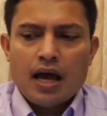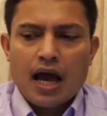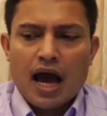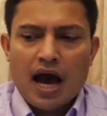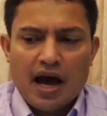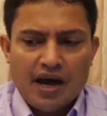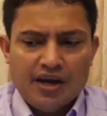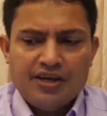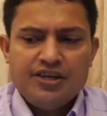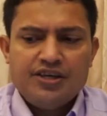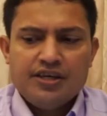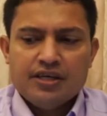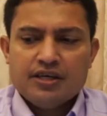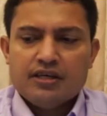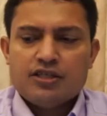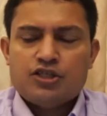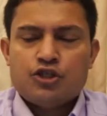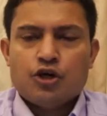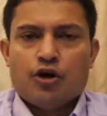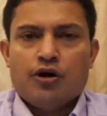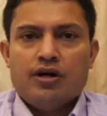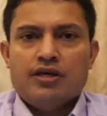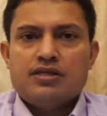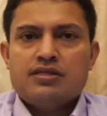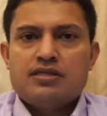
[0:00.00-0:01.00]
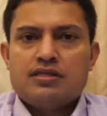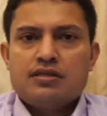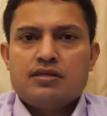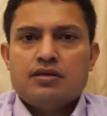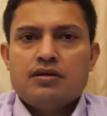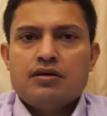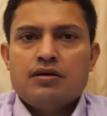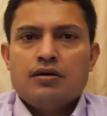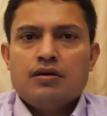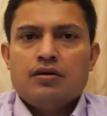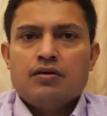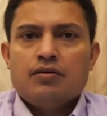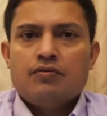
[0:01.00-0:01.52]
ideal choice
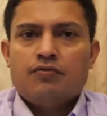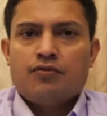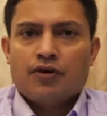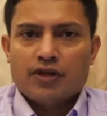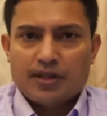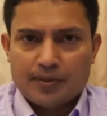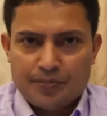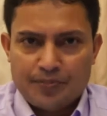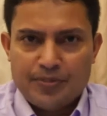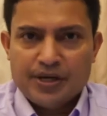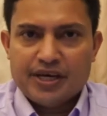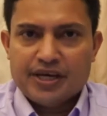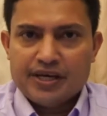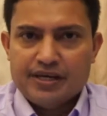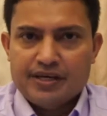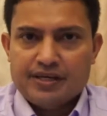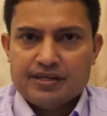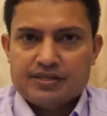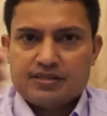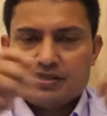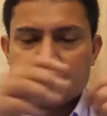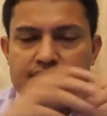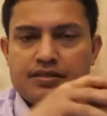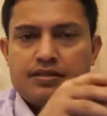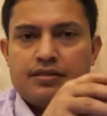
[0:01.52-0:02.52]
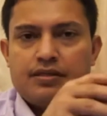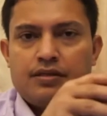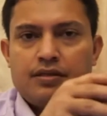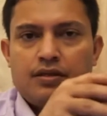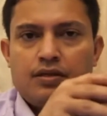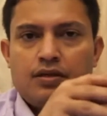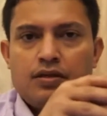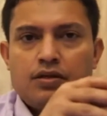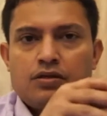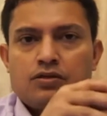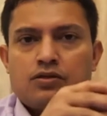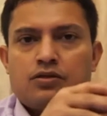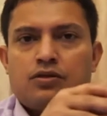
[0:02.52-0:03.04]
for the beginners.
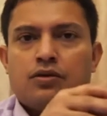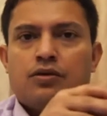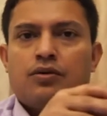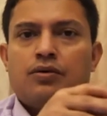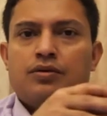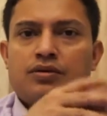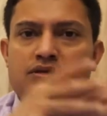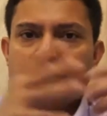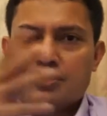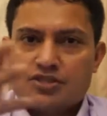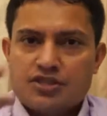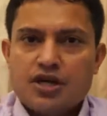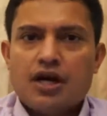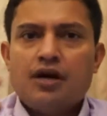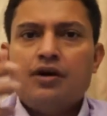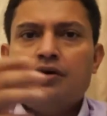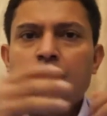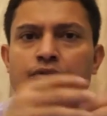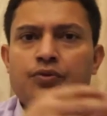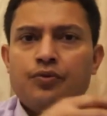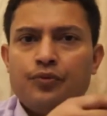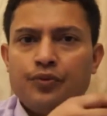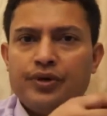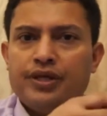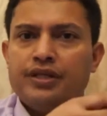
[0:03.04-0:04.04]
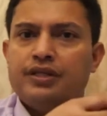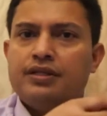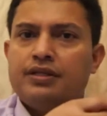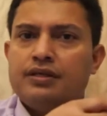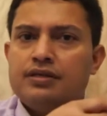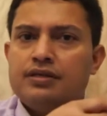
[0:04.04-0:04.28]
So start with